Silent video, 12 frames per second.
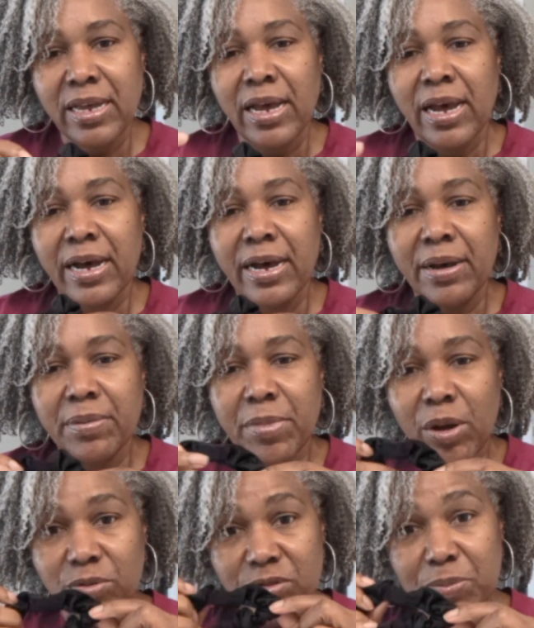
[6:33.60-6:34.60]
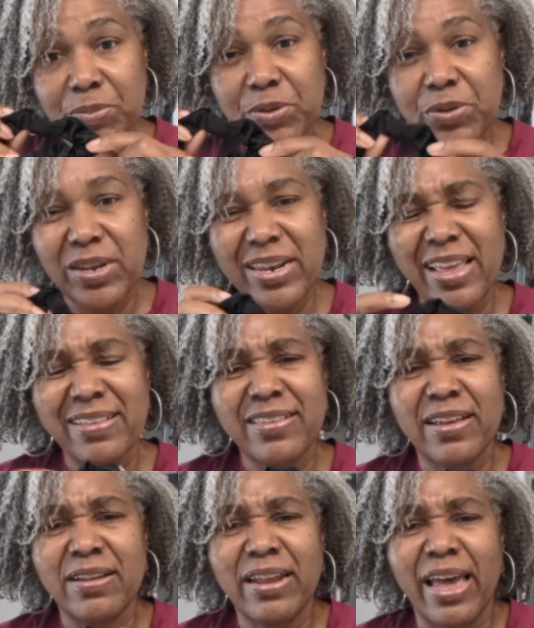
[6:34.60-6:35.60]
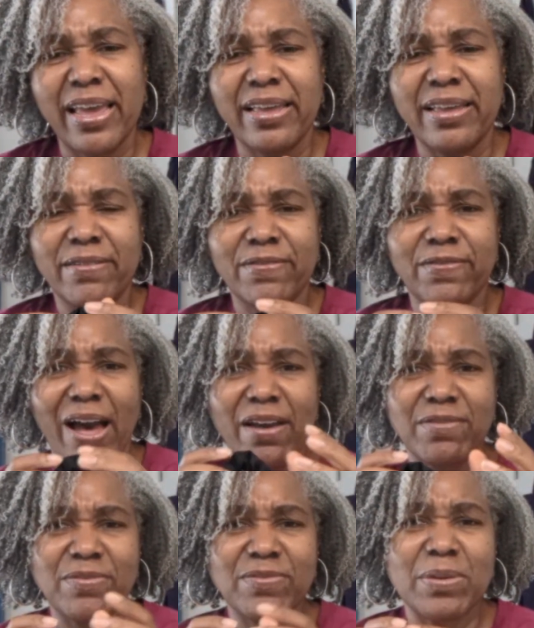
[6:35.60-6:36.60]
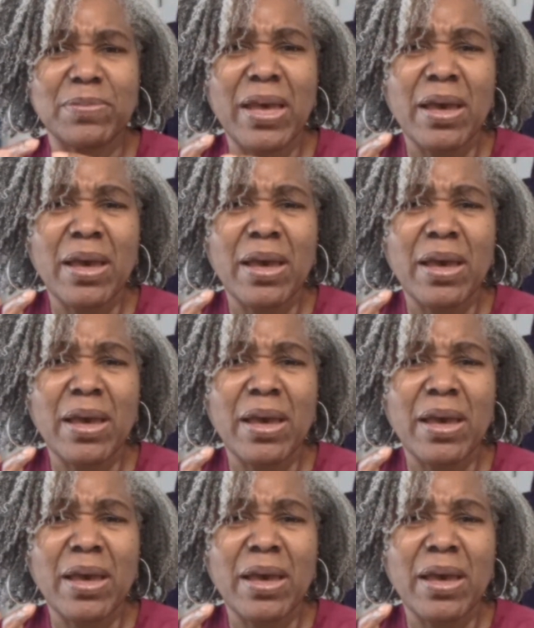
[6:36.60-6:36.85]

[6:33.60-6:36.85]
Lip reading: Ulta Beauty, they sell like 5 of them.